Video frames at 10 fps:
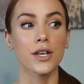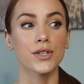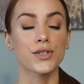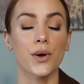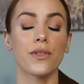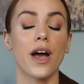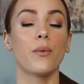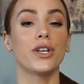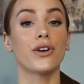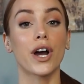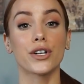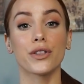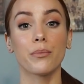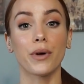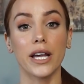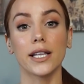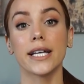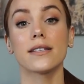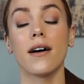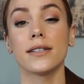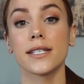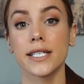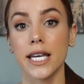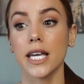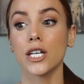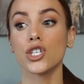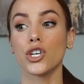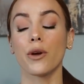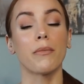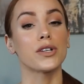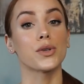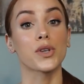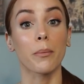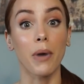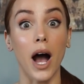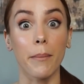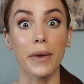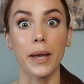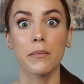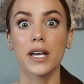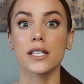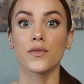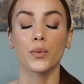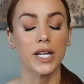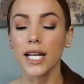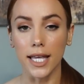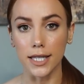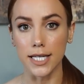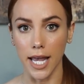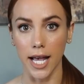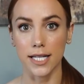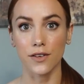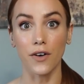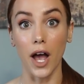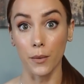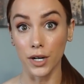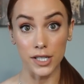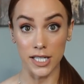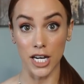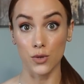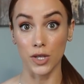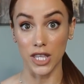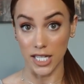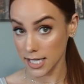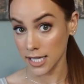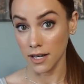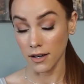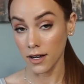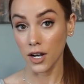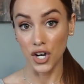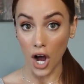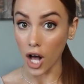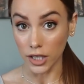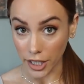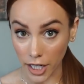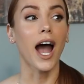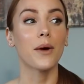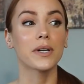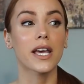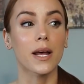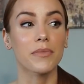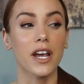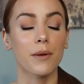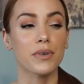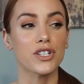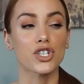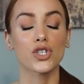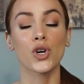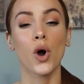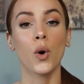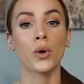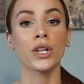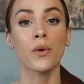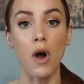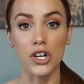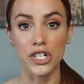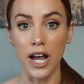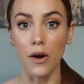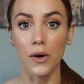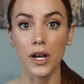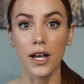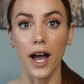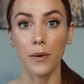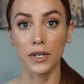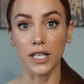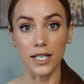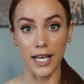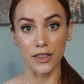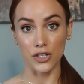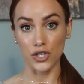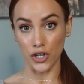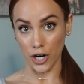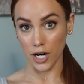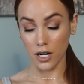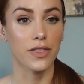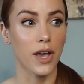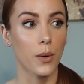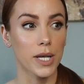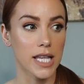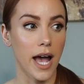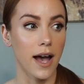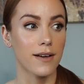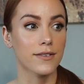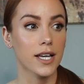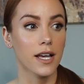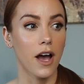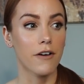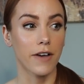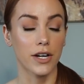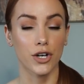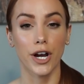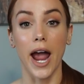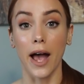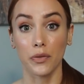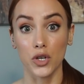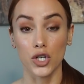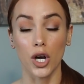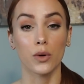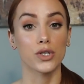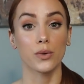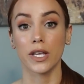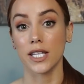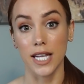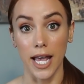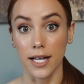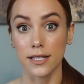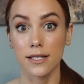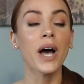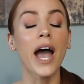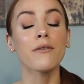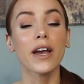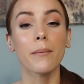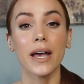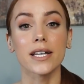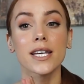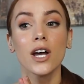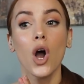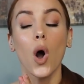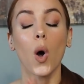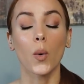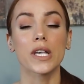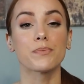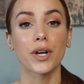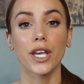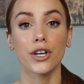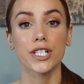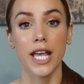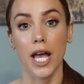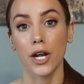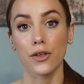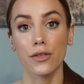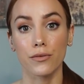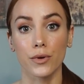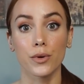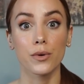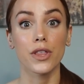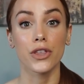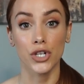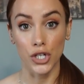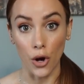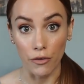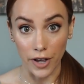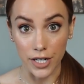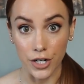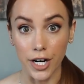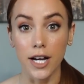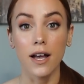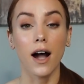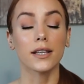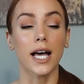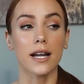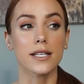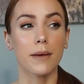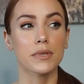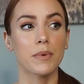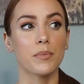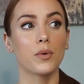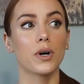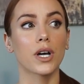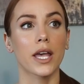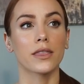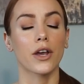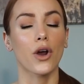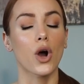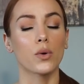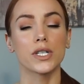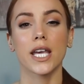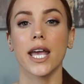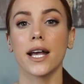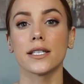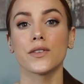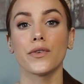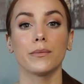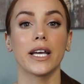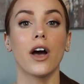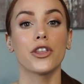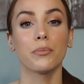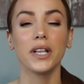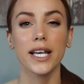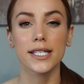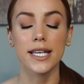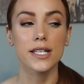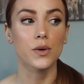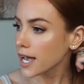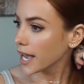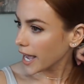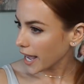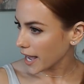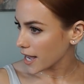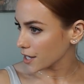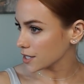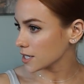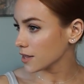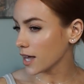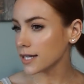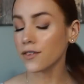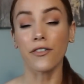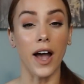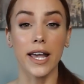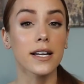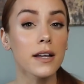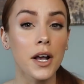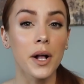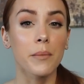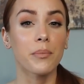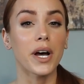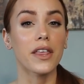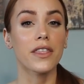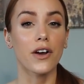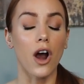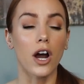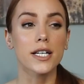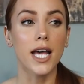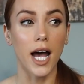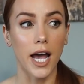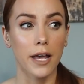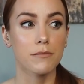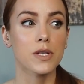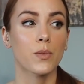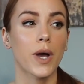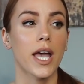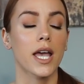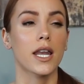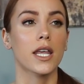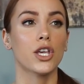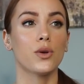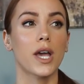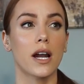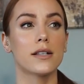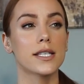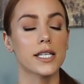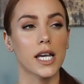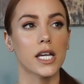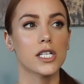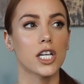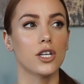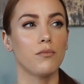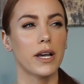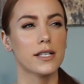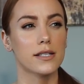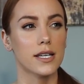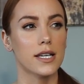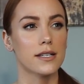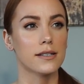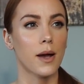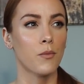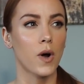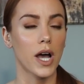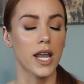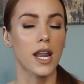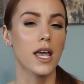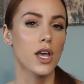so that when you're under the bright lights on stage, your muscles are popping. Because if we didn't get the tans, if I went on stage with this color, I would get up there and be just totally washed out. I would look like this shirt. They always have a vendor at the show doing the tans. But I recommend always booking your tan through the show vendor. A lot of times people will get their own tans from like other places, and that's fine. But there are times when you get on stage and you might see someone